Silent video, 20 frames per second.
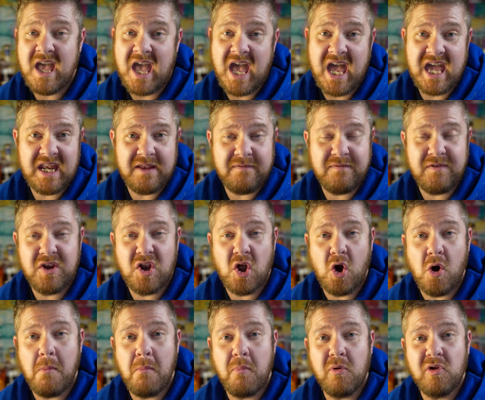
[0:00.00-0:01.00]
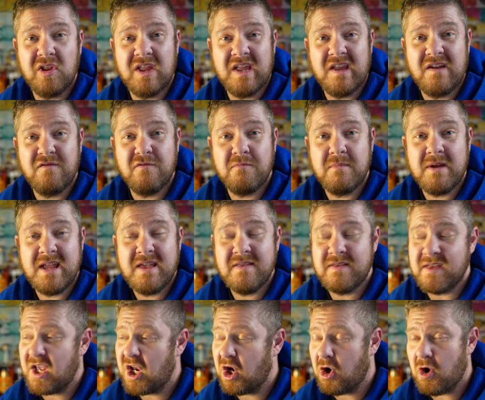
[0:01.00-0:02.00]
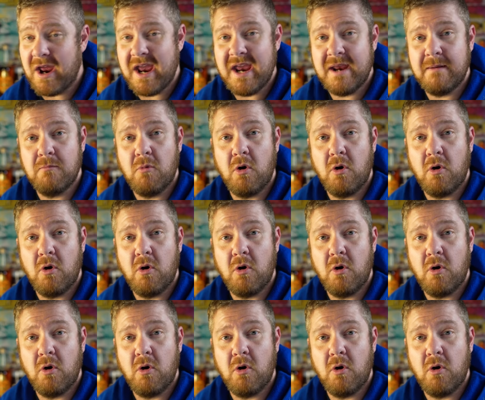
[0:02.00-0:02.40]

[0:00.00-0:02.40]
And if you don't believe me, then great,